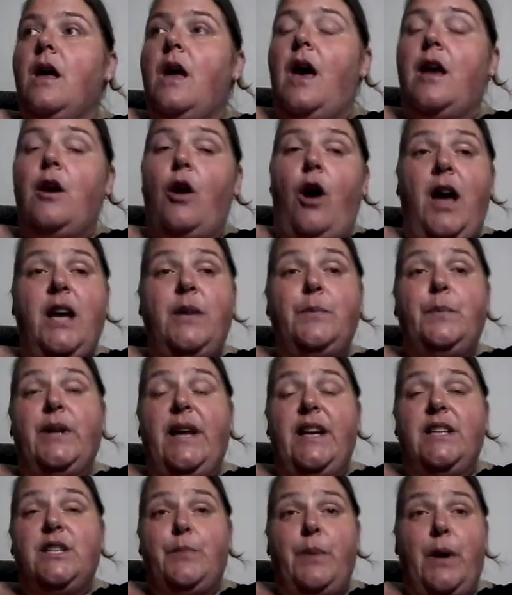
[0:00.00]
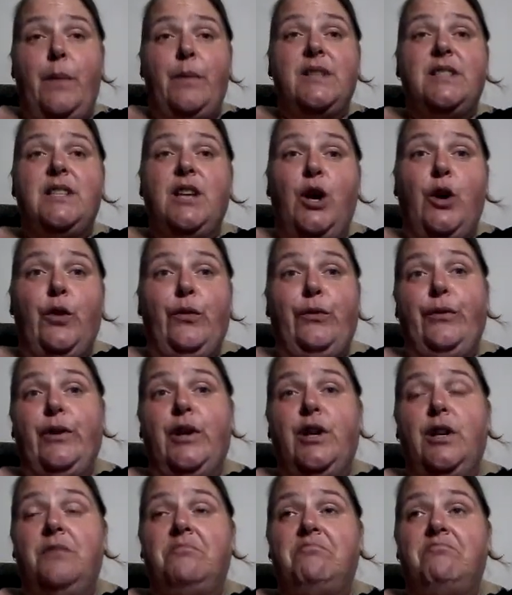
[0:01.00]
And I had planned to buy myself
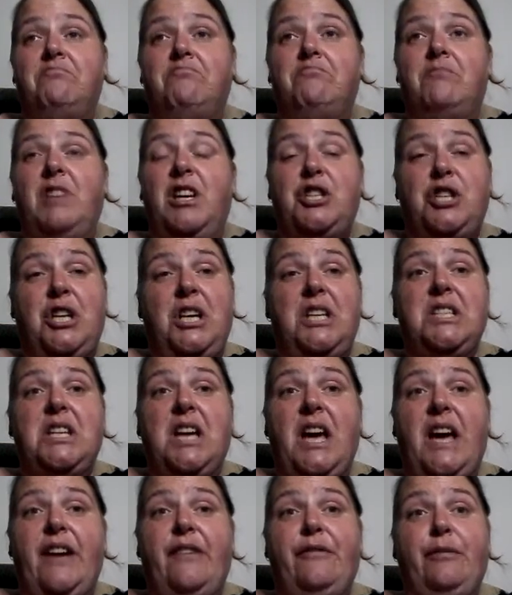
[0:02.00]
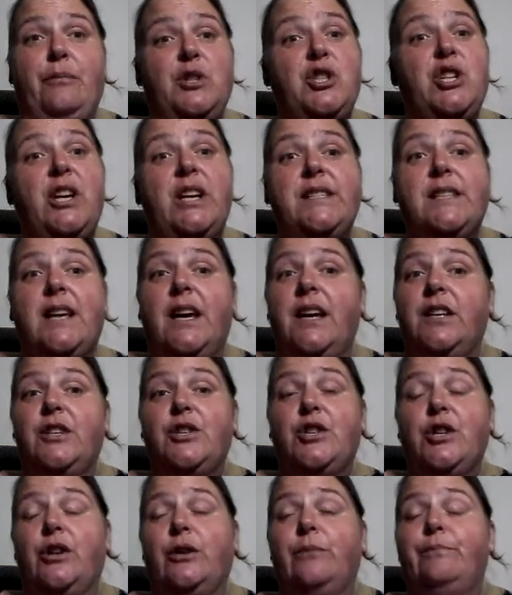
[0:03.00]
a cheesecake from the cheesecake
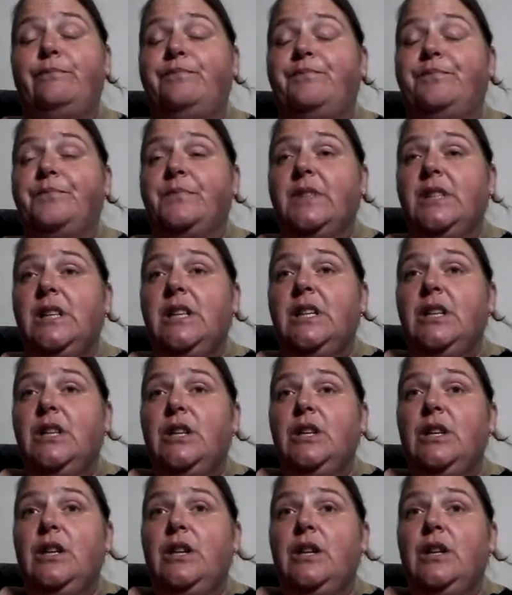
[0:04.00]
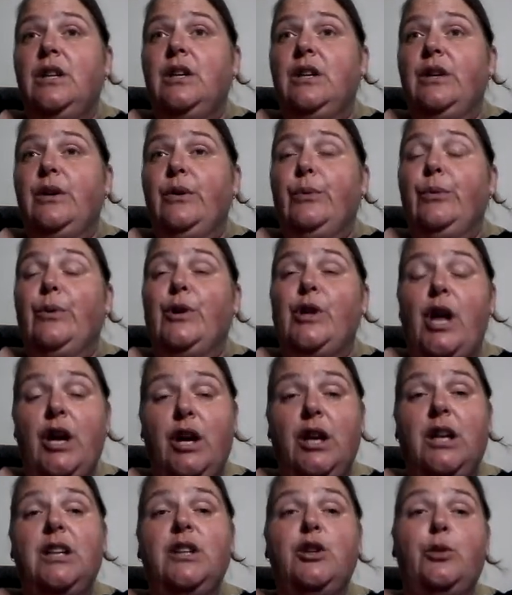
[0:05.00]
shop. Well, I
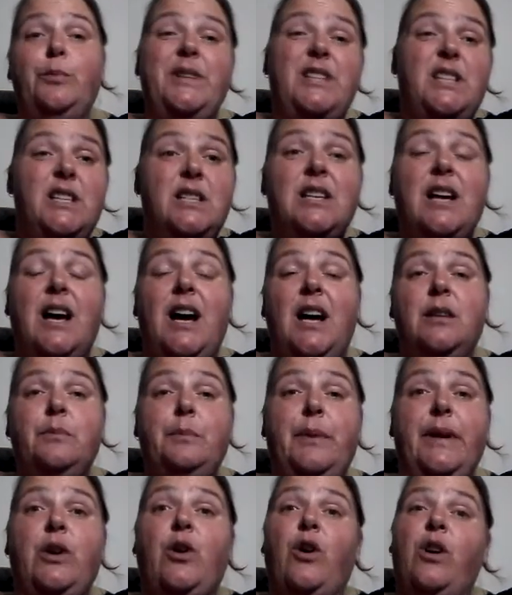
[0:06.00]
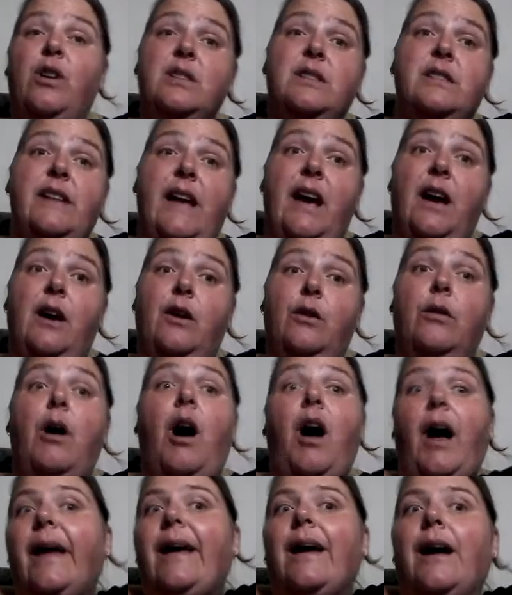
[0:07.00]
got a little bit disheartened because now
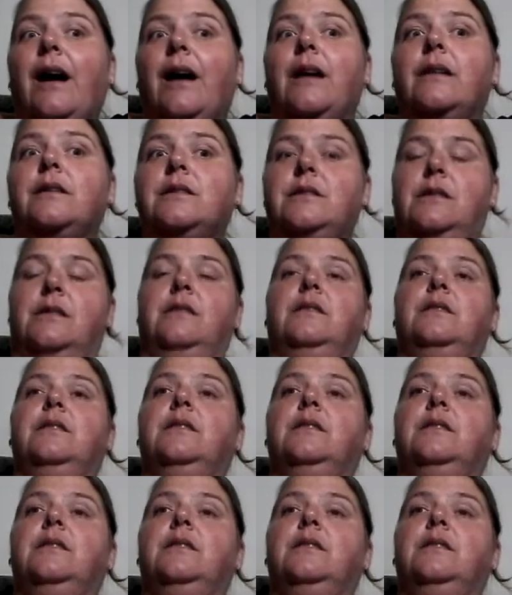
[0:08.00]
I can't.